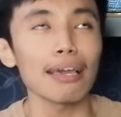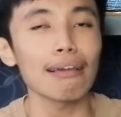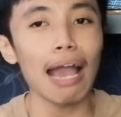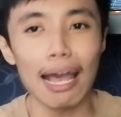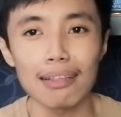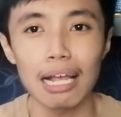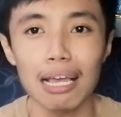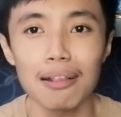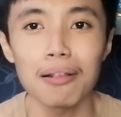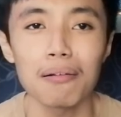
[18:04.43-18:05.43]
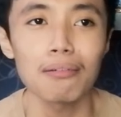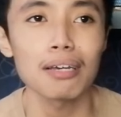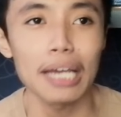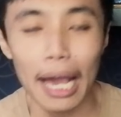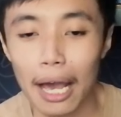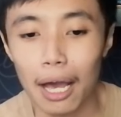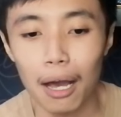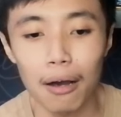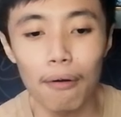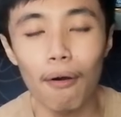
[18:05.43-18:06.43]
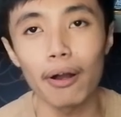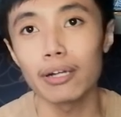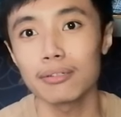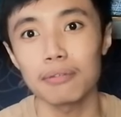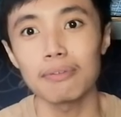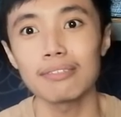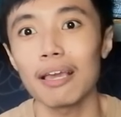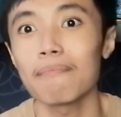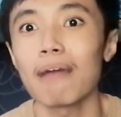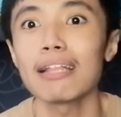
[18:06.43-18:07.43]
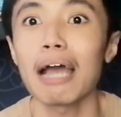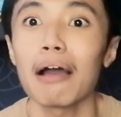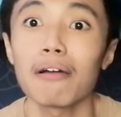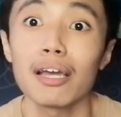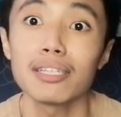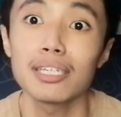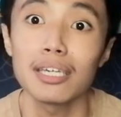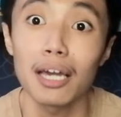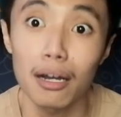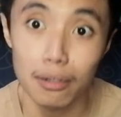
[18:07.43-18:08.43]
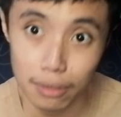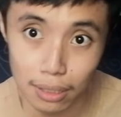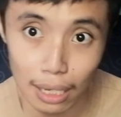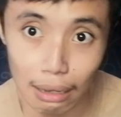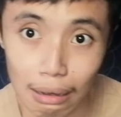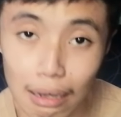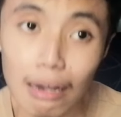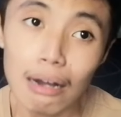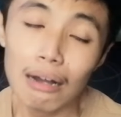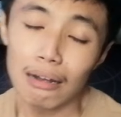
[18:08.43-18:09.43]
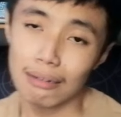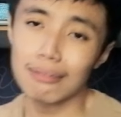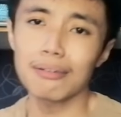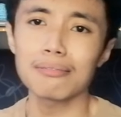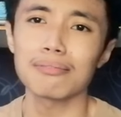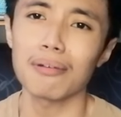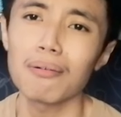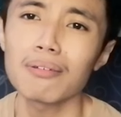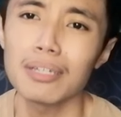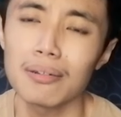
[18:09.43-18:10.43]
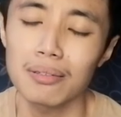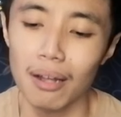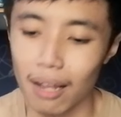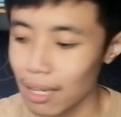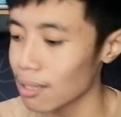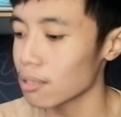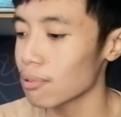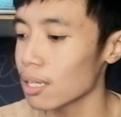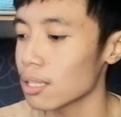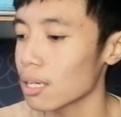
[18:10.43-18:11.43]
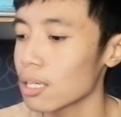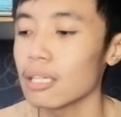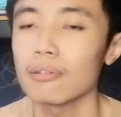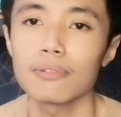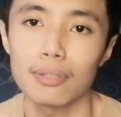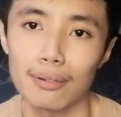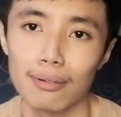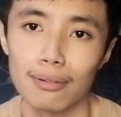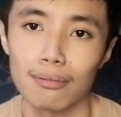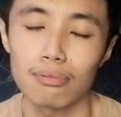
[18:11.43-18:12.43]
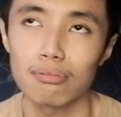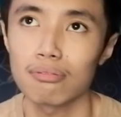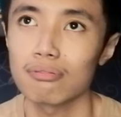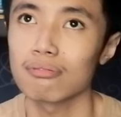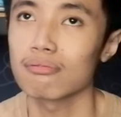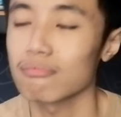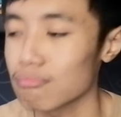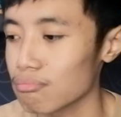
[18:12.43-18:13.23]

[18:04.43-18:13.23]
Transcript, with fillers: like Anda and Lookkaew, or should we say Manao and Gyoza. They're just so cute. They're like literally the cutest.